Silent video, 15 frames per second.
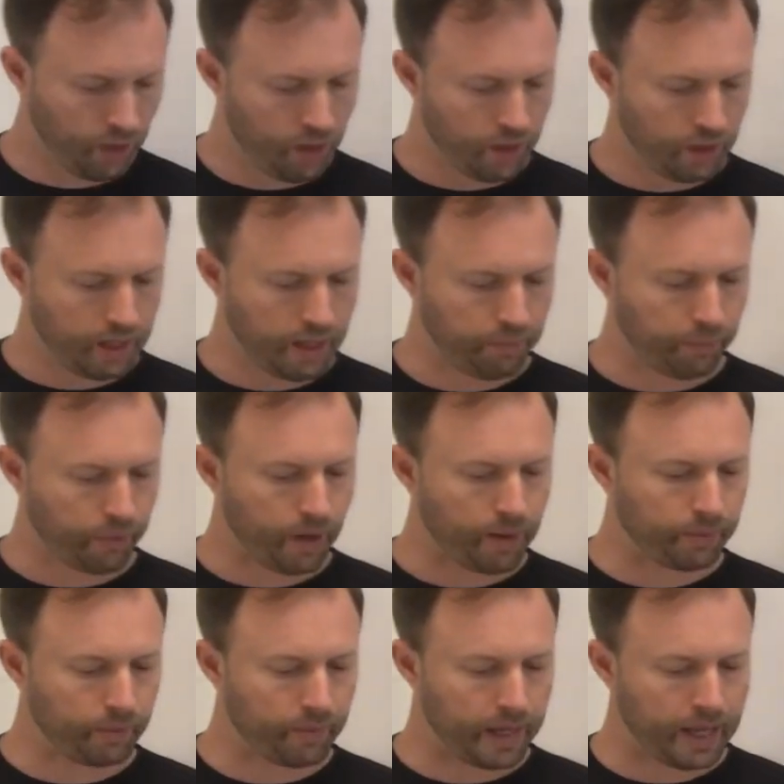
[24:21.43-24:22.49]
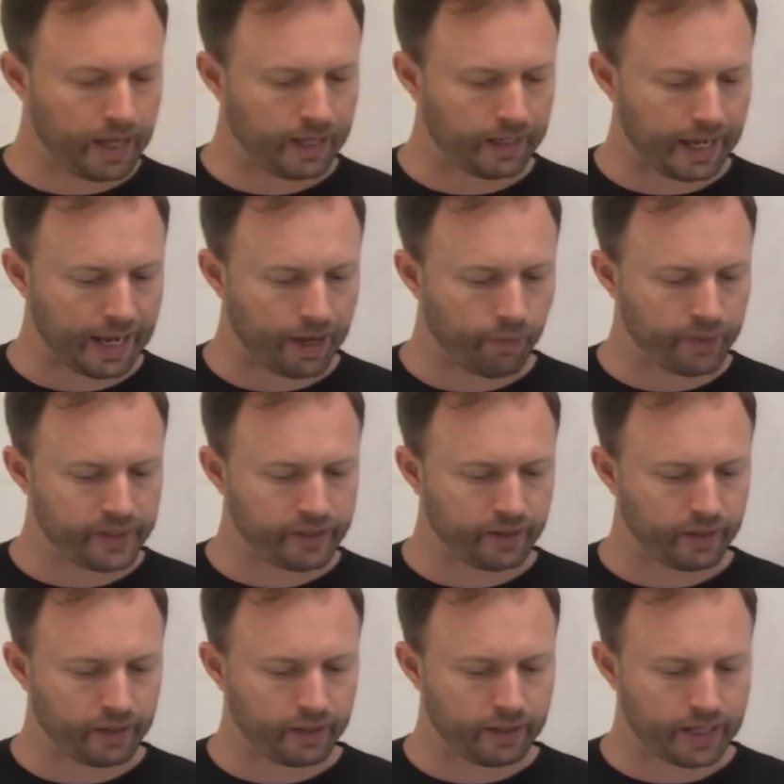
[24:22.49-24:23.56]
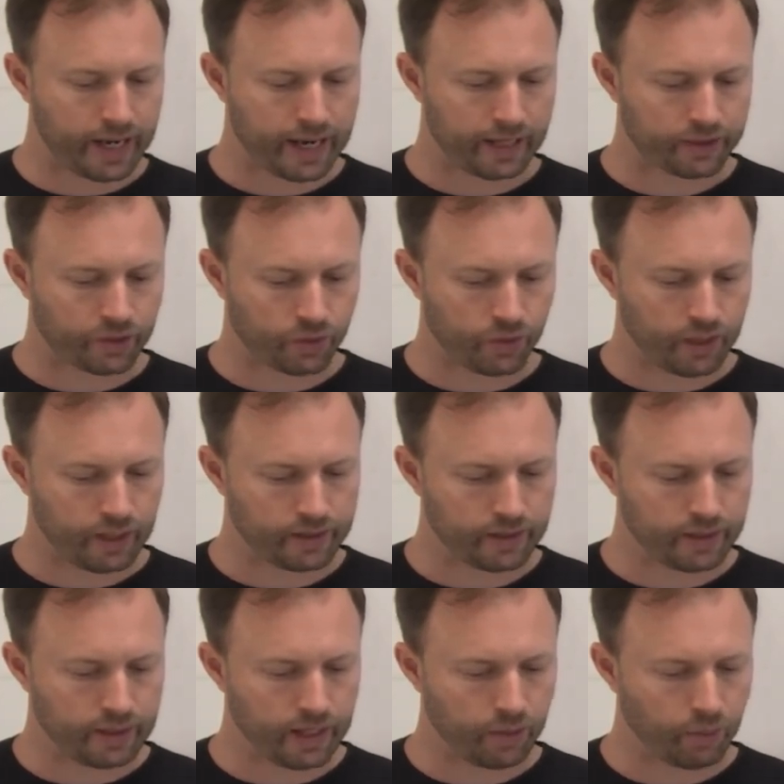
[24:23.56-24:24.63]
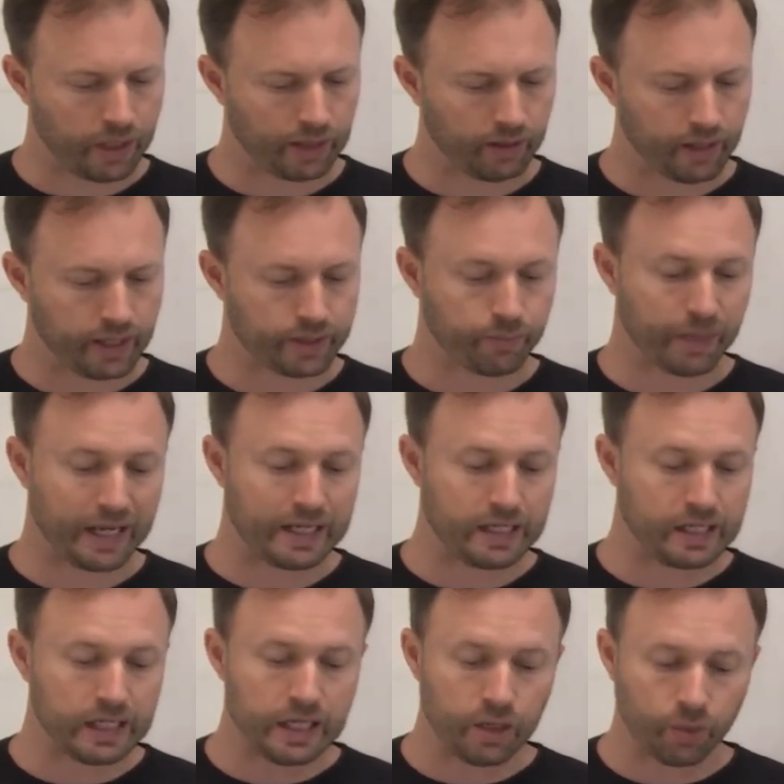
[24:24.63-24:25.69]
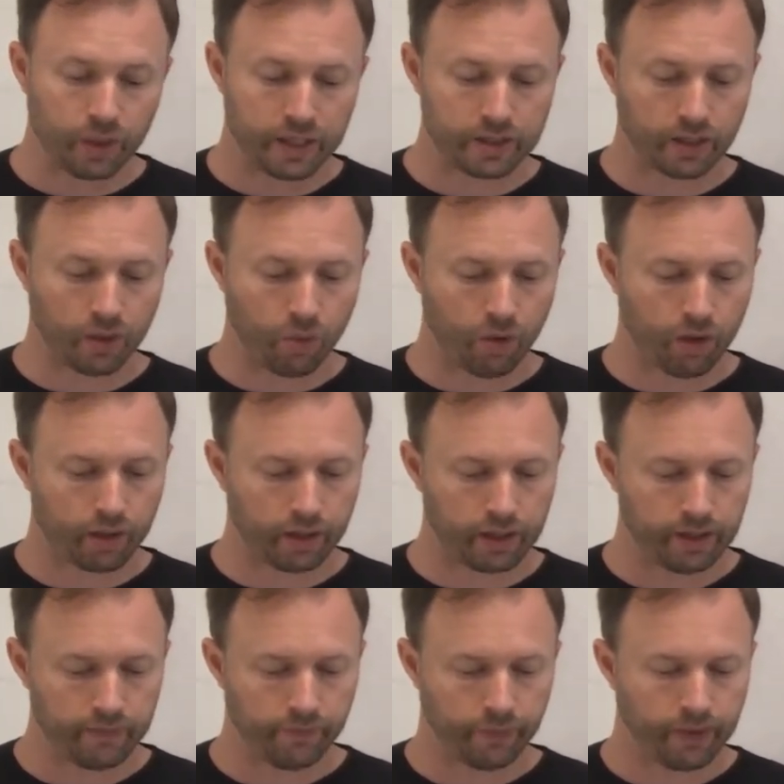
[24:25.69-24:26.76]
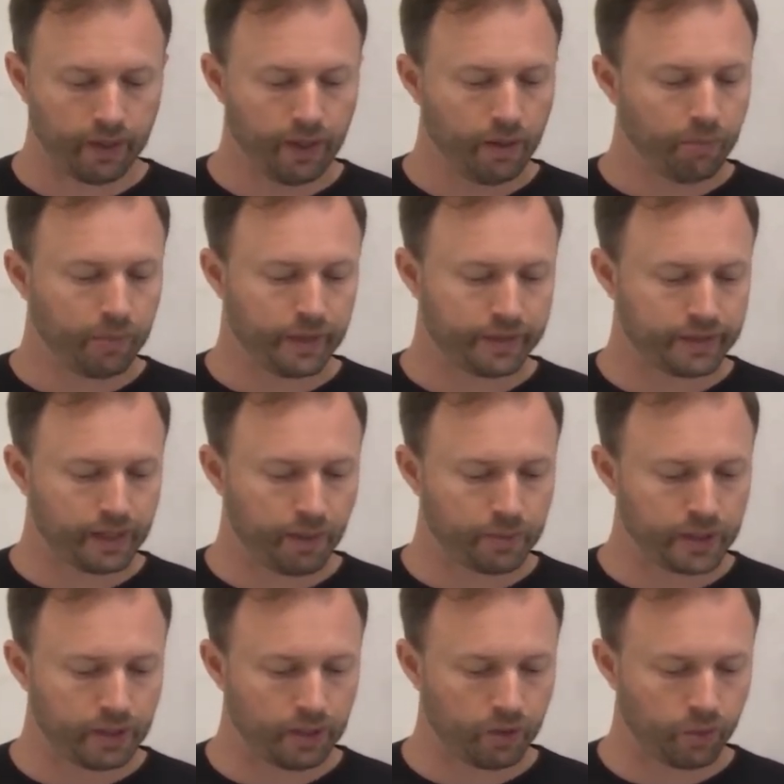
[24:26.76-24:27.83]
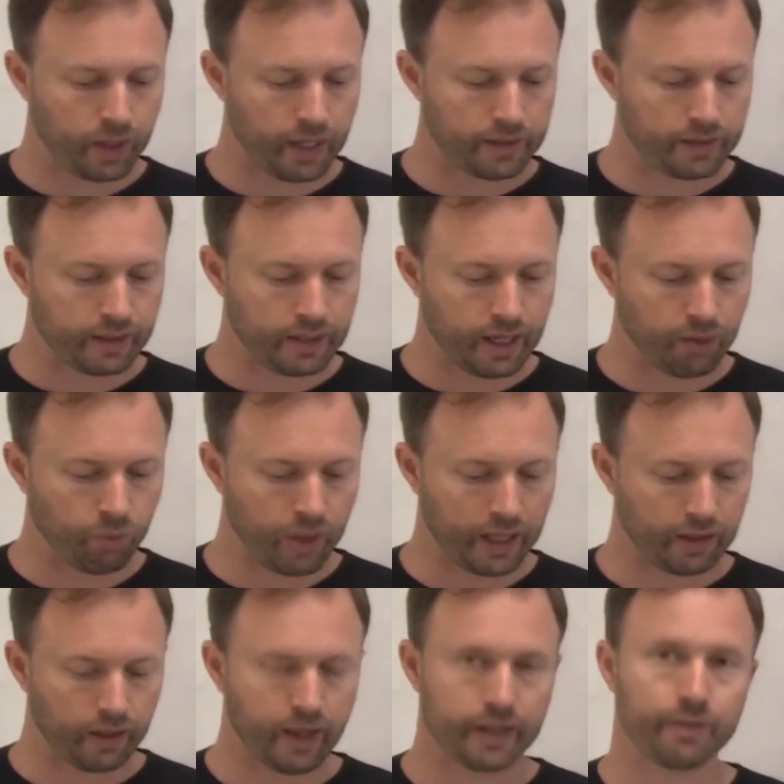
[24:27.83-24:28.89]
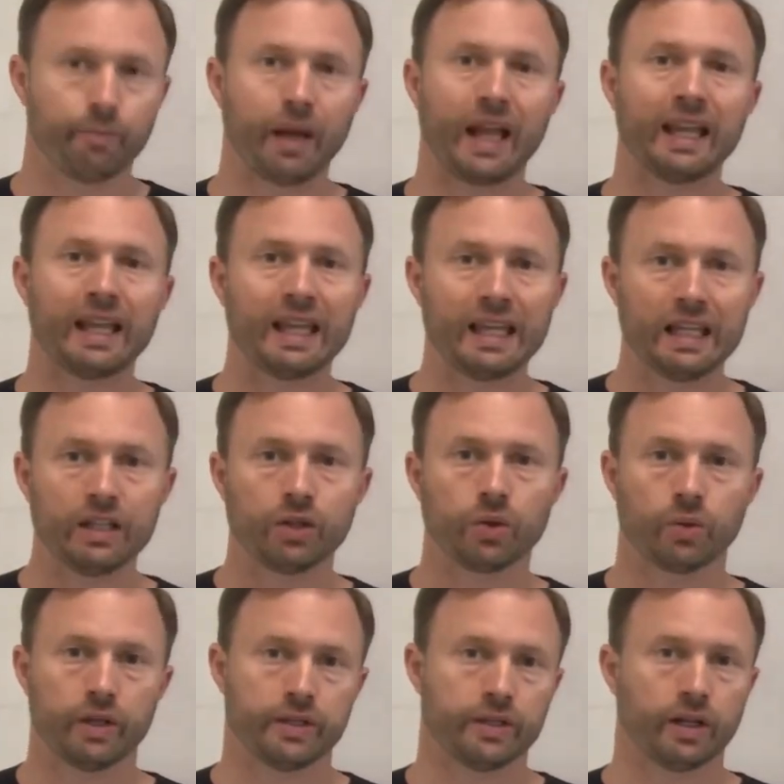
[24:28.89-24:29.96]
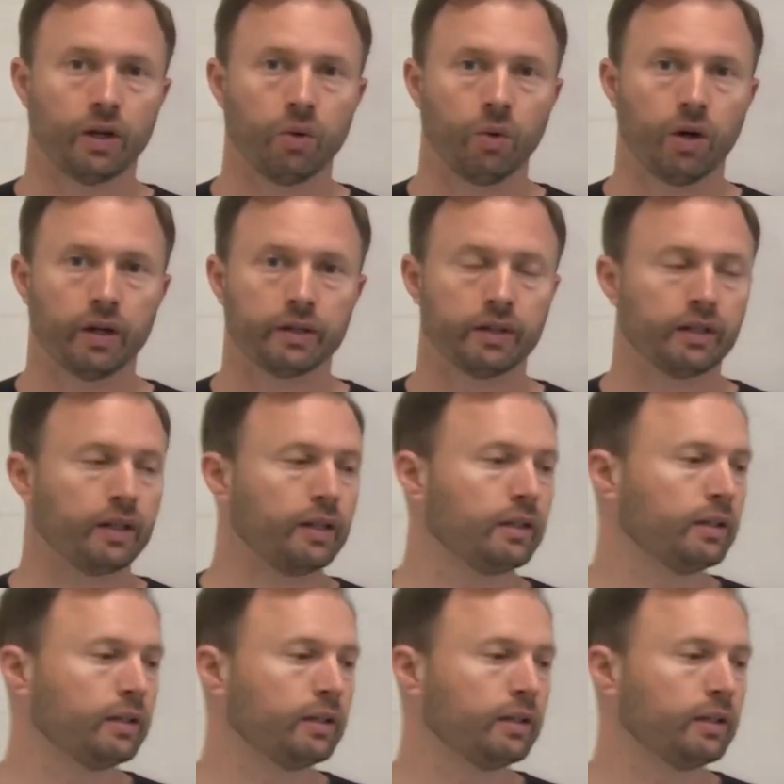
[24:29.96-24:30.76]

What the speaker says: Okay, problem 8. How is it that a tax creates a deadweight loss by decreasing quantity, but a subsidy creates a deadweight loss by increasing quantity?